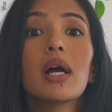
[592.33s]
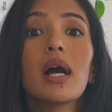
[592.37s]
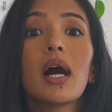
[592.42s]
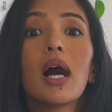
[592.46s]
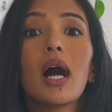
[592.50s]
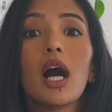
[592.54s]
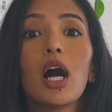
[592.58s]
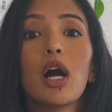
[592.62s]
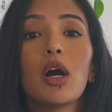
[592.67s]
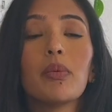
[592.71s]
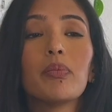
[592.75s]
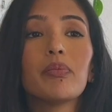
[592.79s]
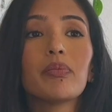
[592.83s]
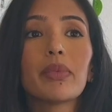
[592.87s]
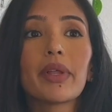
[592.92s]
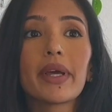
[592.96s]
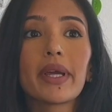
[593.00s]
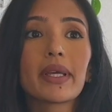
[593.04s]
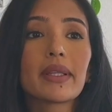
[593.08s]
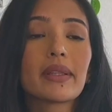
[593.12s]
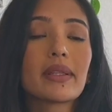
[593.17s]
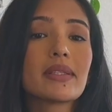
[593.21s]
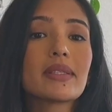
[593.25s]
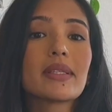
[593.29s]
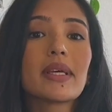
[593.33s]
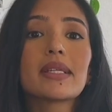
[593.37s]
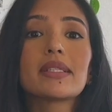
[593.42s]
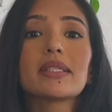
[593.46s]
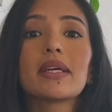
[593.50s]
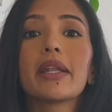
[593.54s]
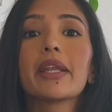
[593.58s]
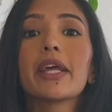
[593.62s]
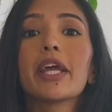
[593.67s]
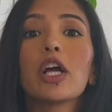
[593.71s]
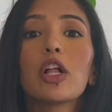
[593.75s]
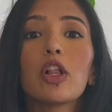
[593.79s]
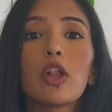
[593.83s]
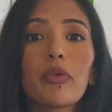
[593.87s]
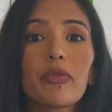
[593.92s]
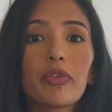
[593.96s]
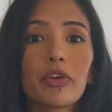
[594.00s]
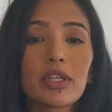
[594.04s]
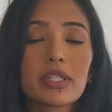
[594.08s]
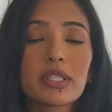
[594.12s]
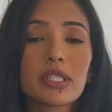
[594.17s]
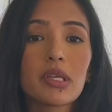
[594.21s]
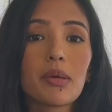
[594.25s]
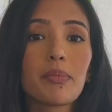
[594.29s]
like the Cyton Halo, for
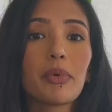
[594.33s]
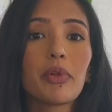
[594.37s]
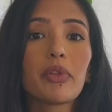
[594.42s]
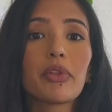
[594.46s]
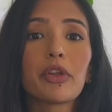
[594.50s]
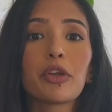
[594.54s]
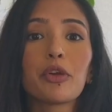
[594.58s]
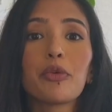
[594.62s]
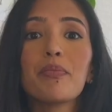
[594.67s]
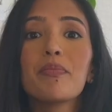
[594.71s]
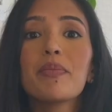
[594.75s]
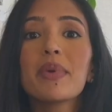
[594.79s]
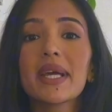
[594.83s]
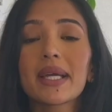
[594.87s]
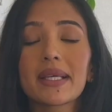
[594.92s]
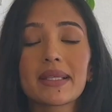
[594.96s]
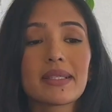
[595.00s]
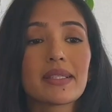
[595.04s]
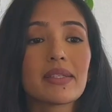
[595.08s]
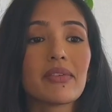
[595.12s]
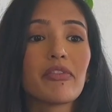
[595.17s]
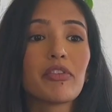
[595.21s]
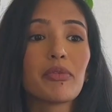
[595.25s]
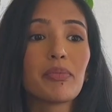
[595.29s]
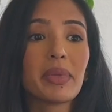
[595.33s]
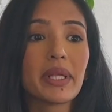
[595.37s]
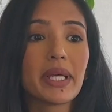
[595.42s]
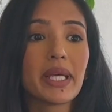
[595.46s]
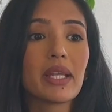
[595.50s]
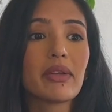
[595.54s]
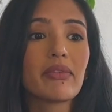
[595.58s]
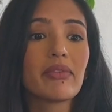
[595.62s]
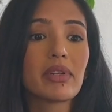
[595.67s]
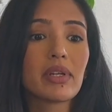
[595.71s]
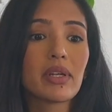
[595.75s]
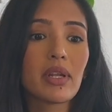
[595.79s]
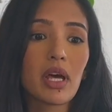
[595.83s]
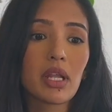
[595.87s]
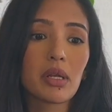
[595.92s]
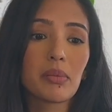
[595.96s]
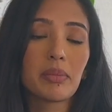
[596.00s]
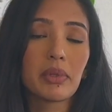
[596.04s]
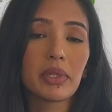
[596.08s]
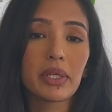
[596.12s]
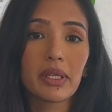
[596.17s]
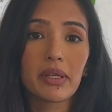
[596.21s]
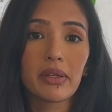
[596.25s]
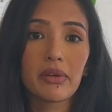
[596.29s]
example, that are mix of ablative and
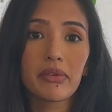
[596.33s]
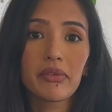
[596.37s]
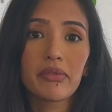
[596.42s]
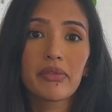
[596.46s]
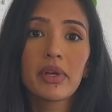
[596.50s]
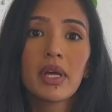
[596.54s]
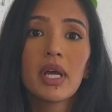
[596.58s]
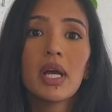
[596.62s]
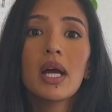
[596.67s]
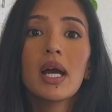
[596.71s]
non-ablative.